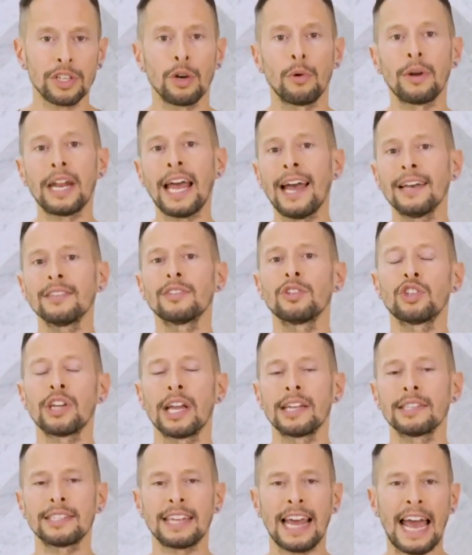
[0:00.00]
So it has a
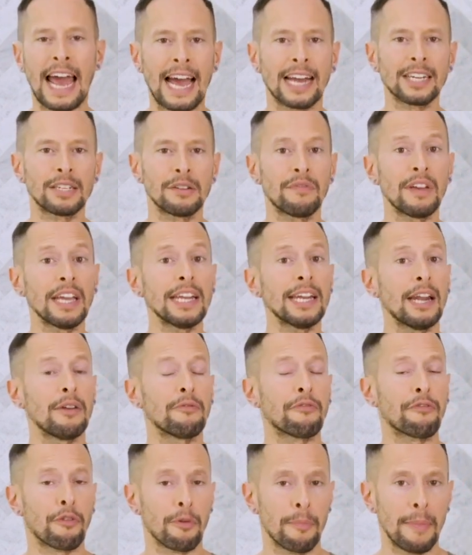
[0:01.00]
chance to activate
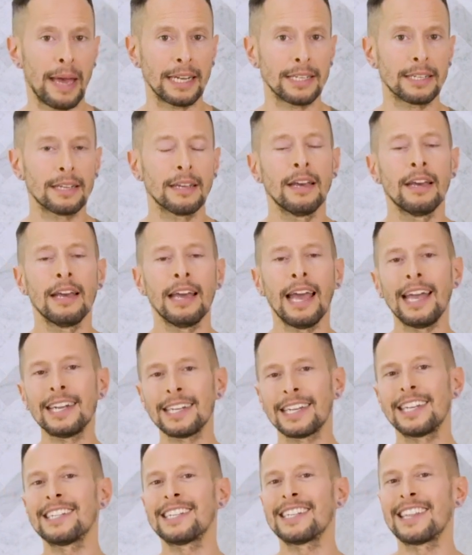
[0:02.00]
and ferment
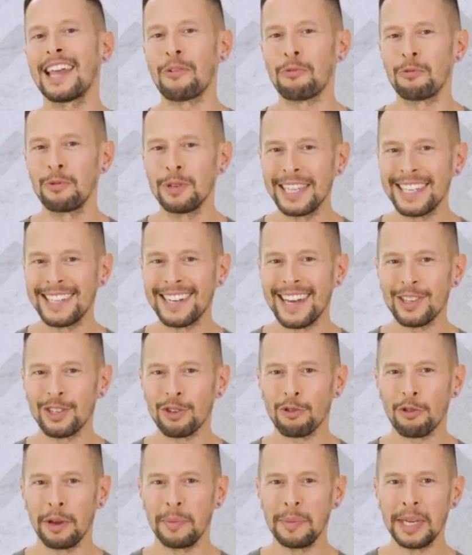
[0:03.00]
and get to that really
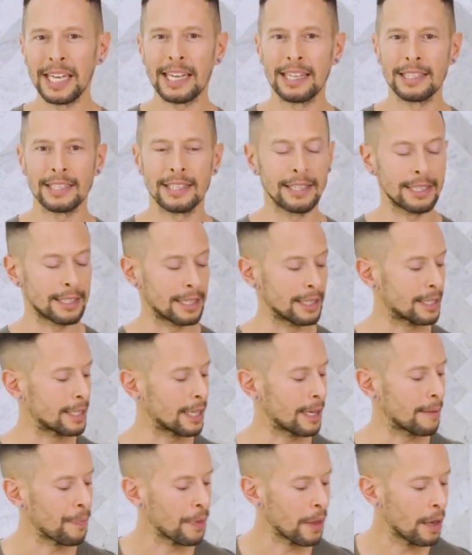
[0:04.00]
nice creamy
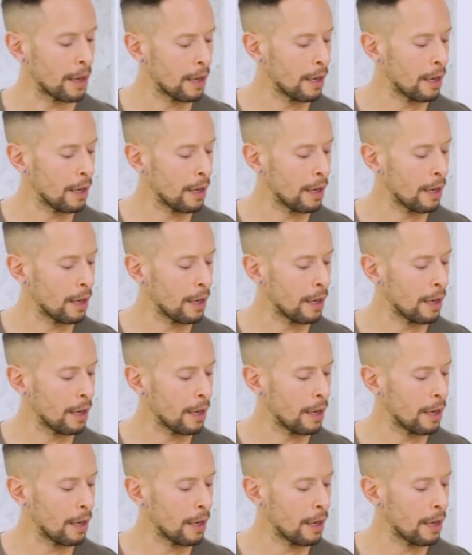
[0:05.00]
consistency.